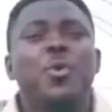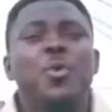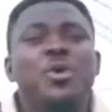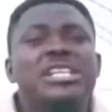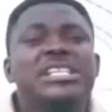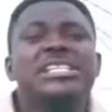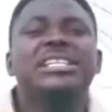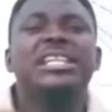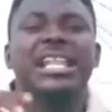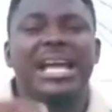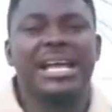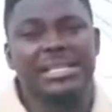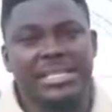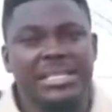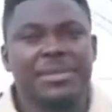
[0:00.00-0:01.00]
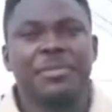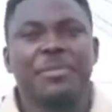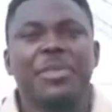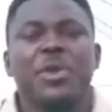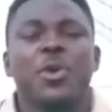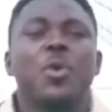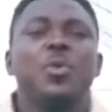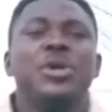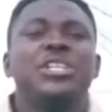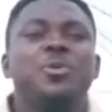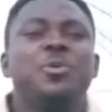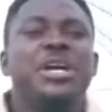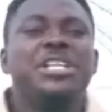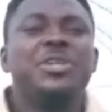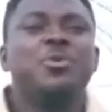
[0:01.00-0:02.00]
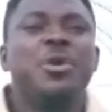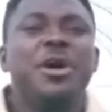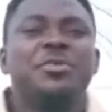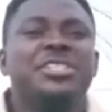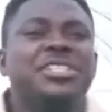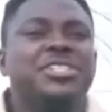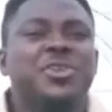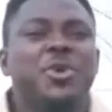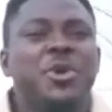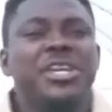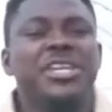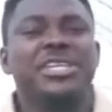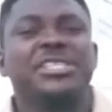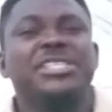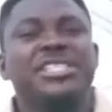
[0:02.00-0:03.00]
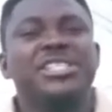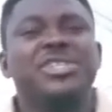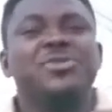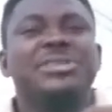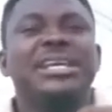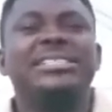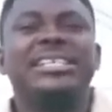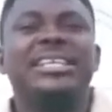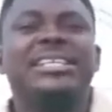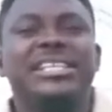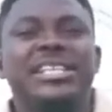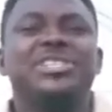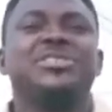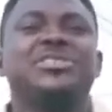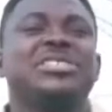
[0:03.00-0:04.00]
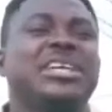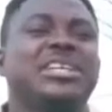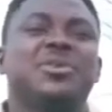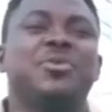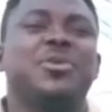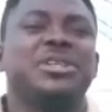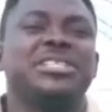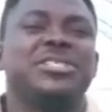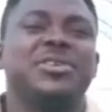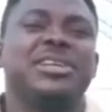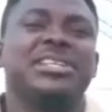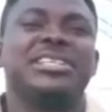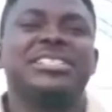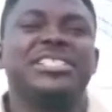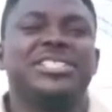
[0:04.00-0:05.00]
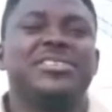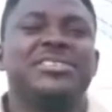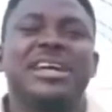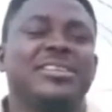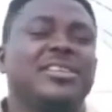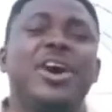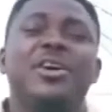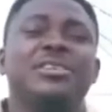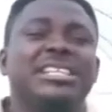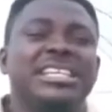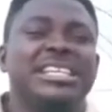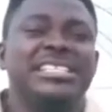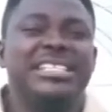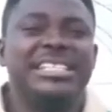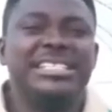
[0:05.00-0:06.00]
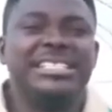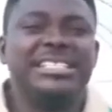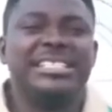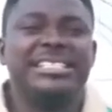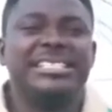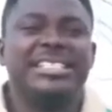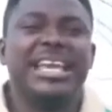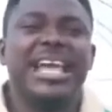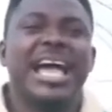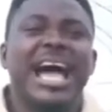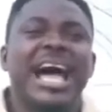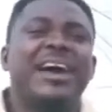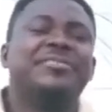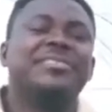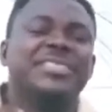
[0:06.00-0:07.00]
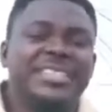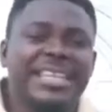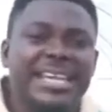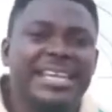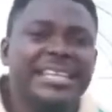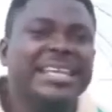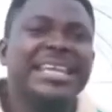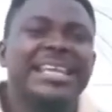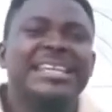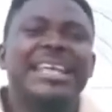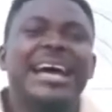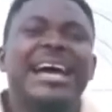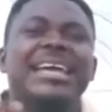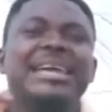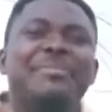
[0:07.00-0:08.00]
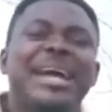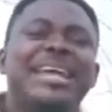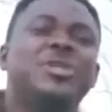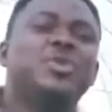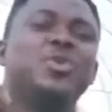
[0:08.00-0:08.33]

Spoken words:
we need land. With the way the world is going, the United Nations and the World Health Organization and all the agencies have said that by